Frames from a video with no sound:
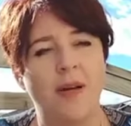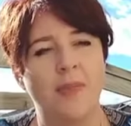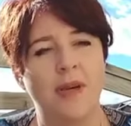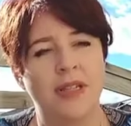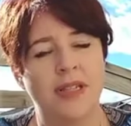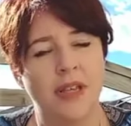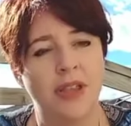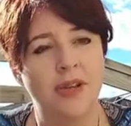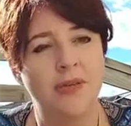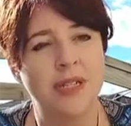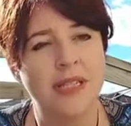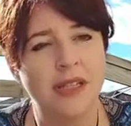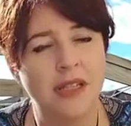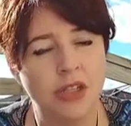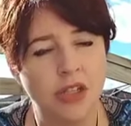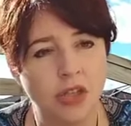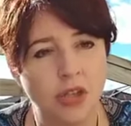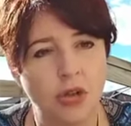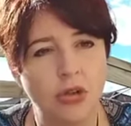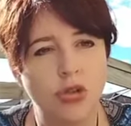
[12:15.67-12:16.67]
So there is a
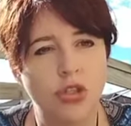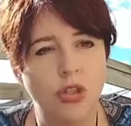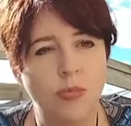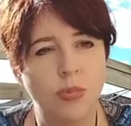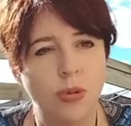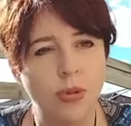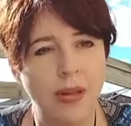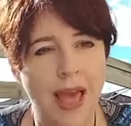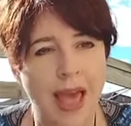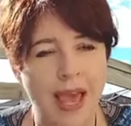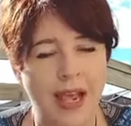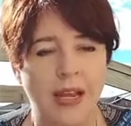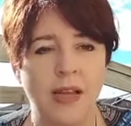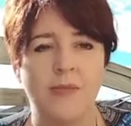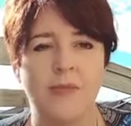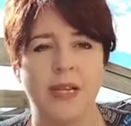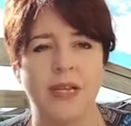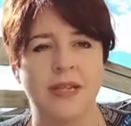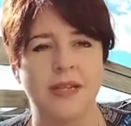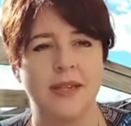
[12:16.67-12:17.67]
sociable
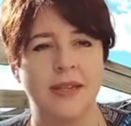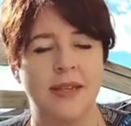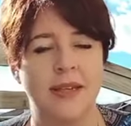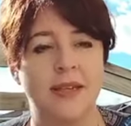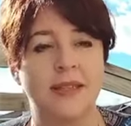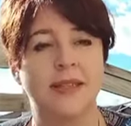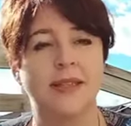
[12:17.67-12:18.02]
element to this.